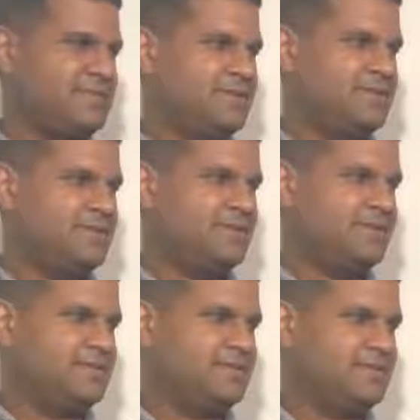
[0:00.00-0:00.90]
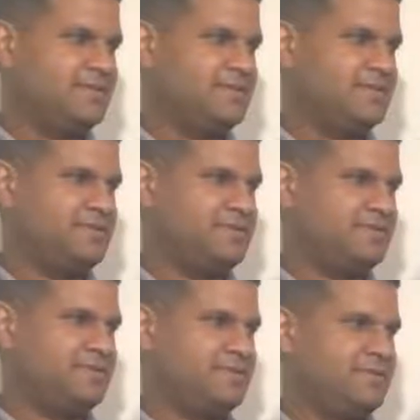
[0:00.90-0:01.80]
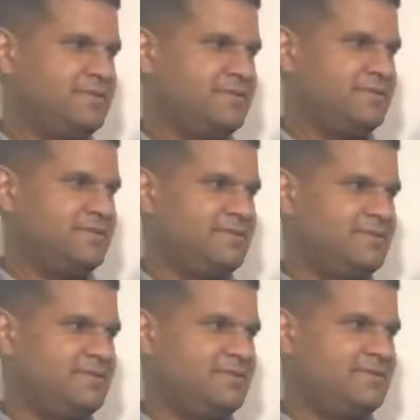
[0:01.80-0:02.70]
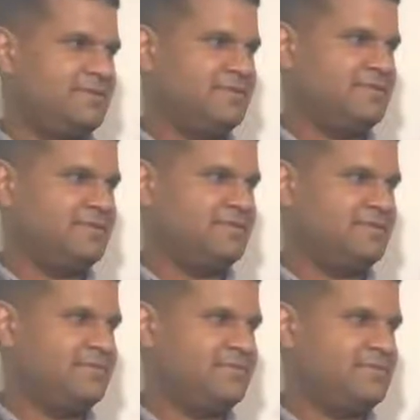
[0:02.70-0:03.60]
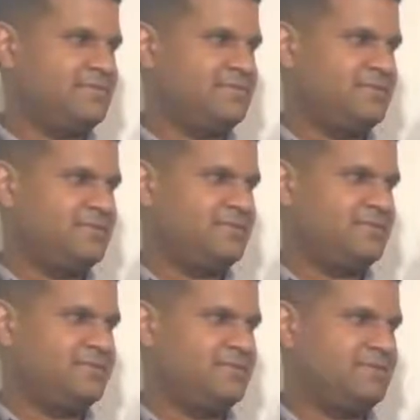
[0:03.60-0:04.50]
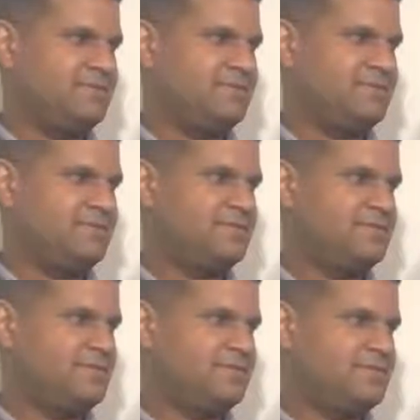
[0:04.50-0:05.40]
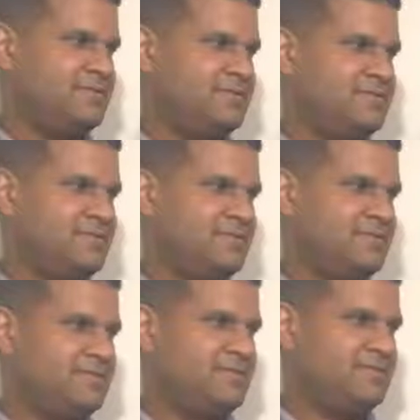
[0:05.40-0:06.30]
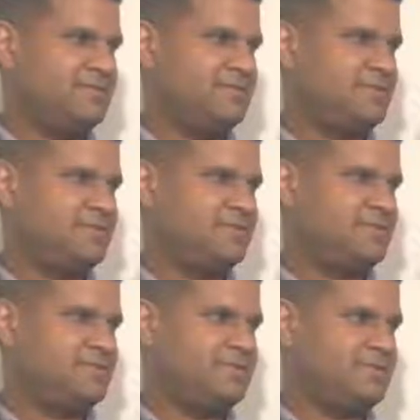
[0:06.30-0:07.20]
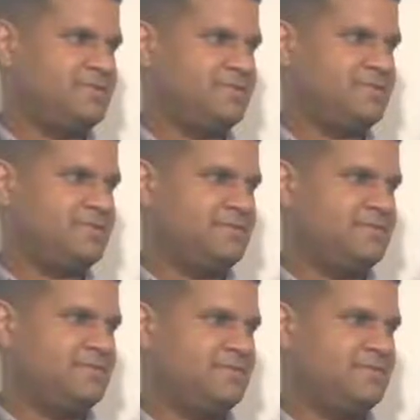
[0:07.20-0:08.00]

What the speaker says: The person shown says nothing.